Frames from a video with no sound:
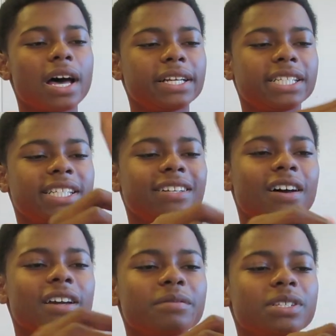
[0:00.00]
I
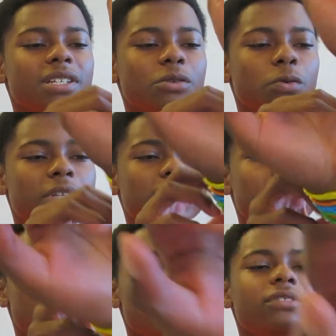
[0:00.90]
chimed in with
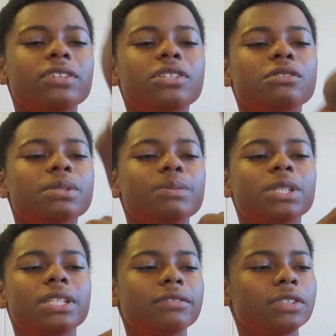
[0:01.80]
how many
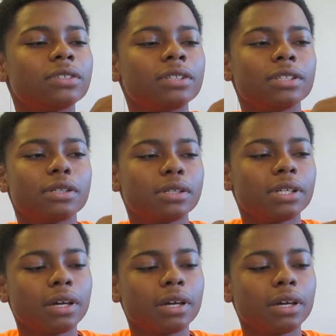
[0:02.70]
people ever heard